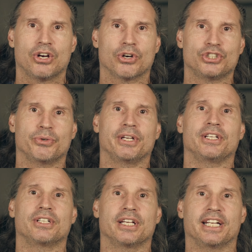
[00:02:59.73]
or
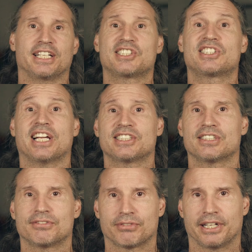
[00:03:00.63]
doing an
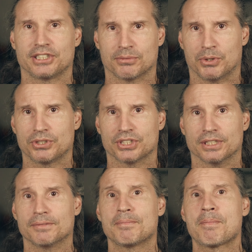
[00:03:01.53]
excessive range of motion,